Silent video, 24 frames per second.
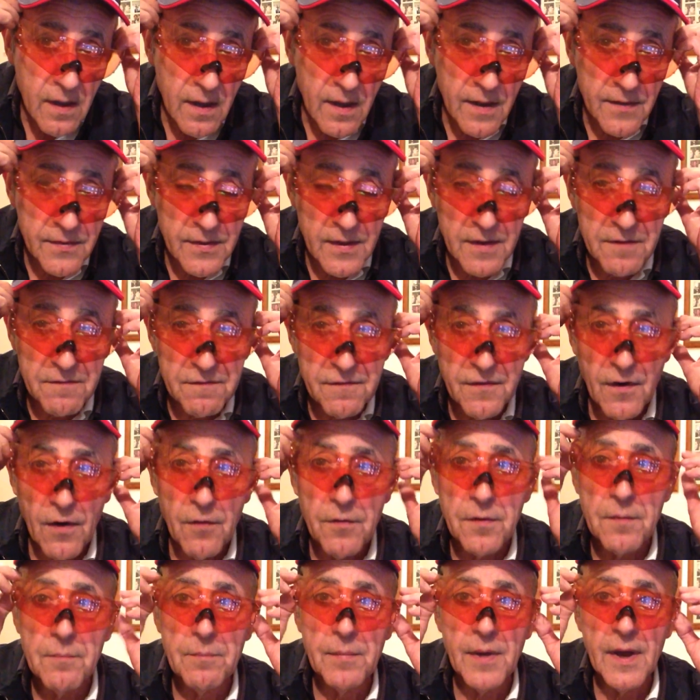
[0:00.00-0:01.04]
and then
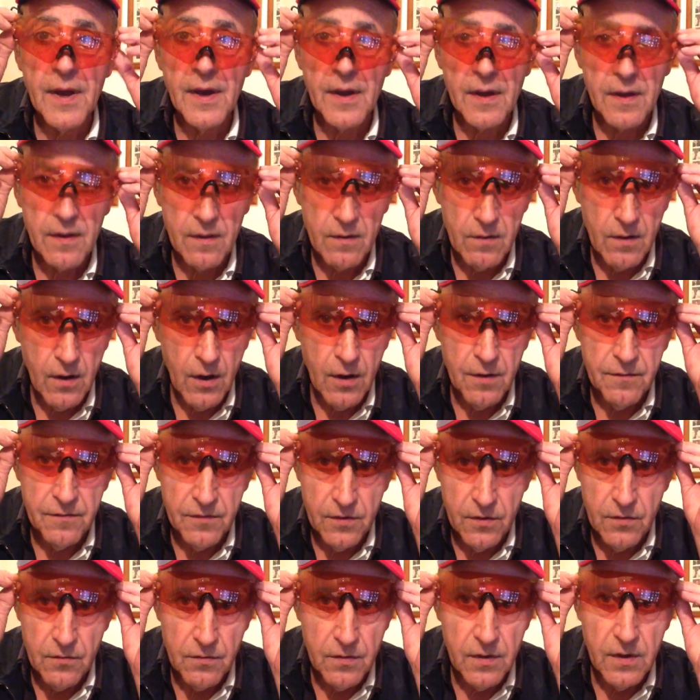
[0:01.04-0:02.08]
fold it back over
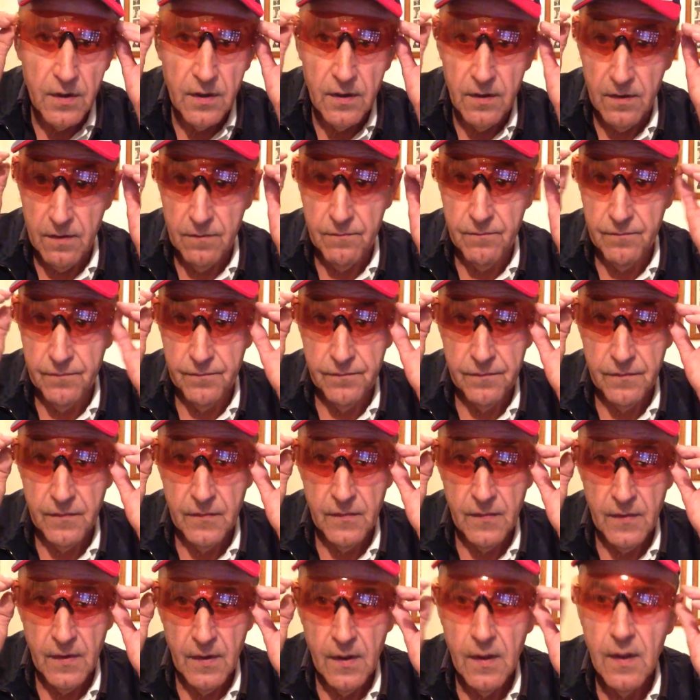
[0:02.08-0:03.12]
your ear.
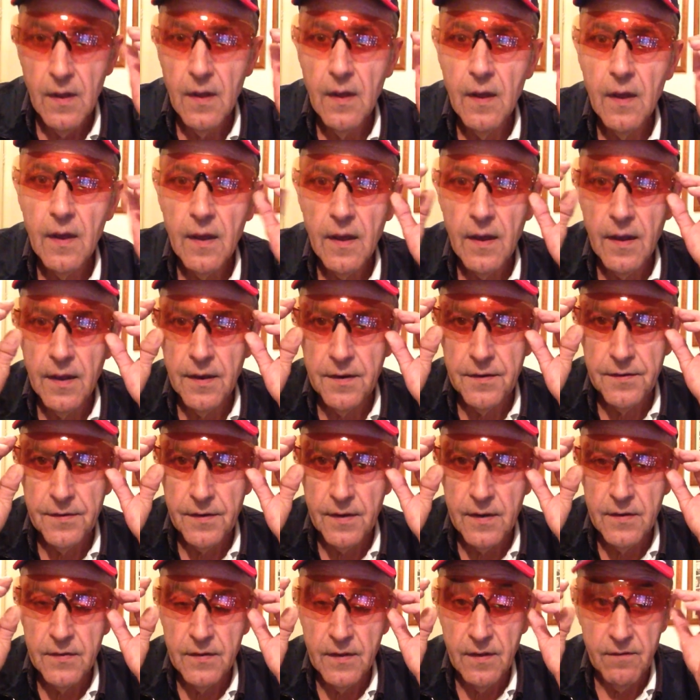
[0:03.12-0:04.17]
And
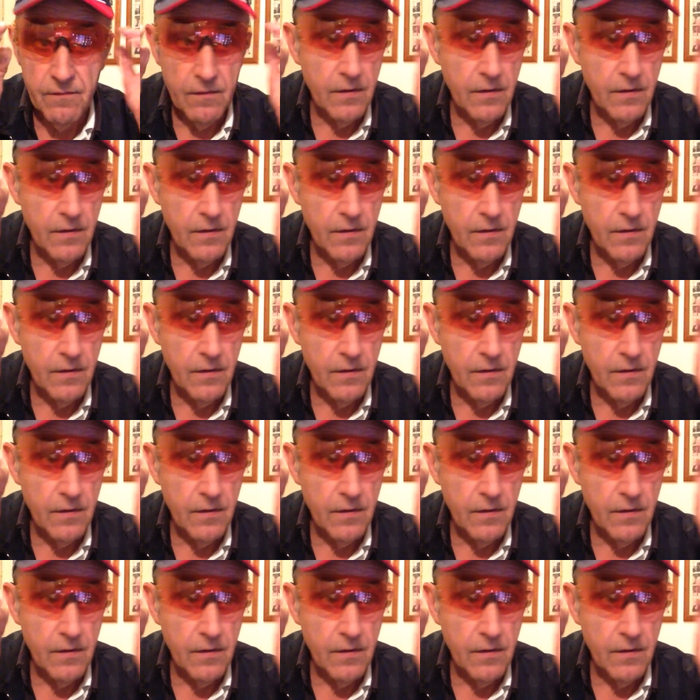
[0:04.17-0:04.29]
they're